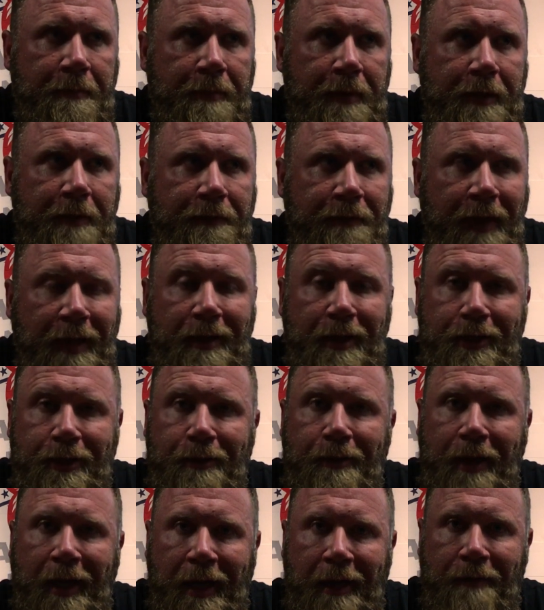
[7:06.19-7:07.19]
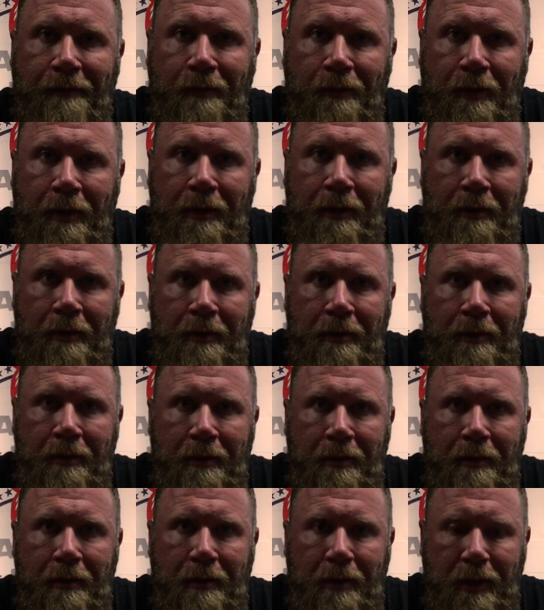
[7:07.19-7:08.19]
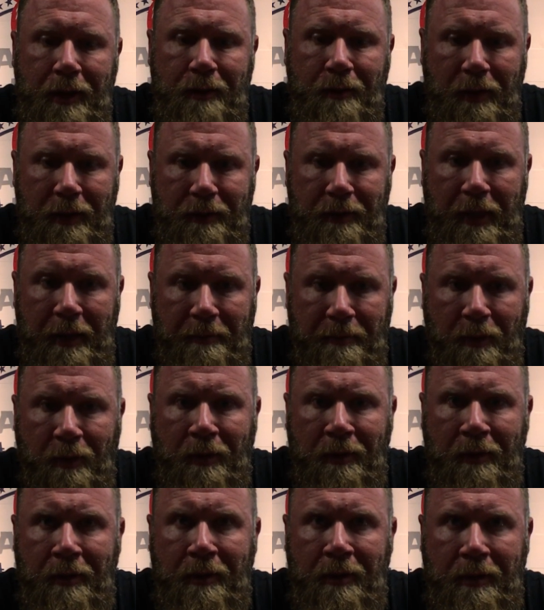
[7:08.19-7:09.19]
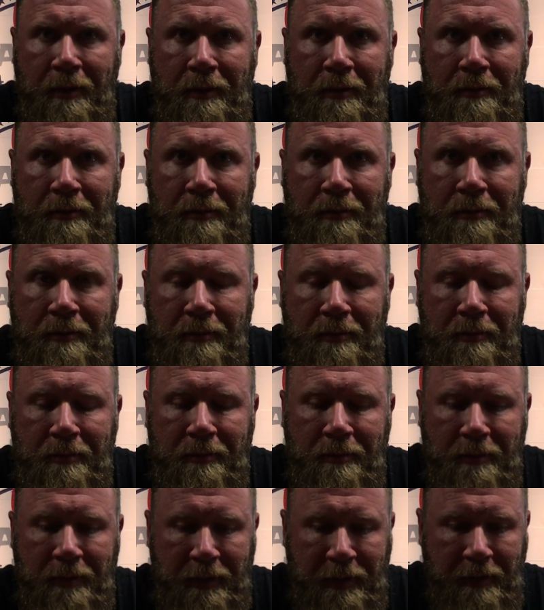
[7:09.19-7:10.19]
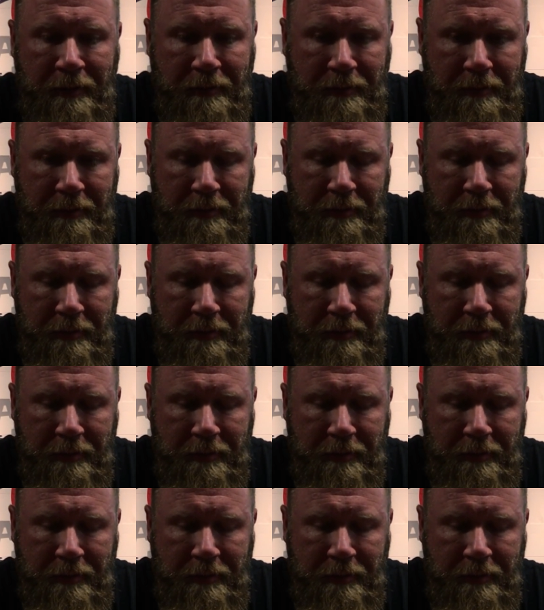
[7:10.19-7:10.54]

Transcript: But the fact that you have one is what's important. So,